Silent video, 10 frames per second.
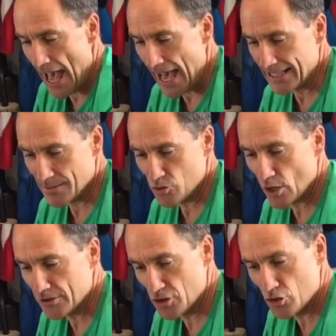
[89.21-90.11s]
And I'm
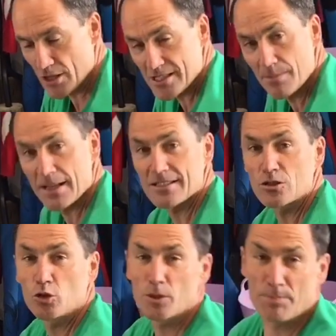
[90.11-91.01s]
trying to stretch the muscle
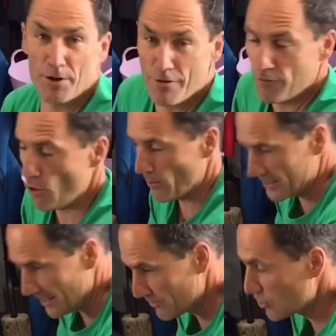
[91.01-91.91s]
called the
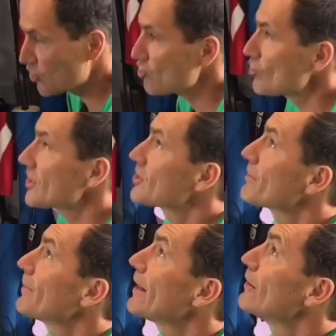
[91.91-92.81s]
piriformis. I'm stretching
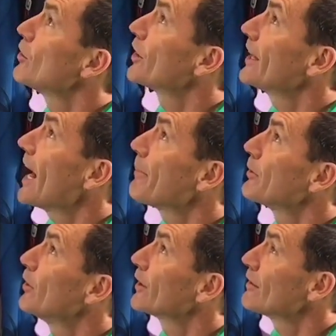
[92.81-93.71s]
by looking up
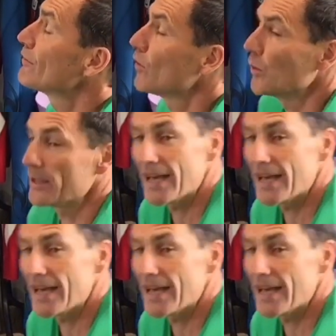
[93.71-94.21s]
and looking forward.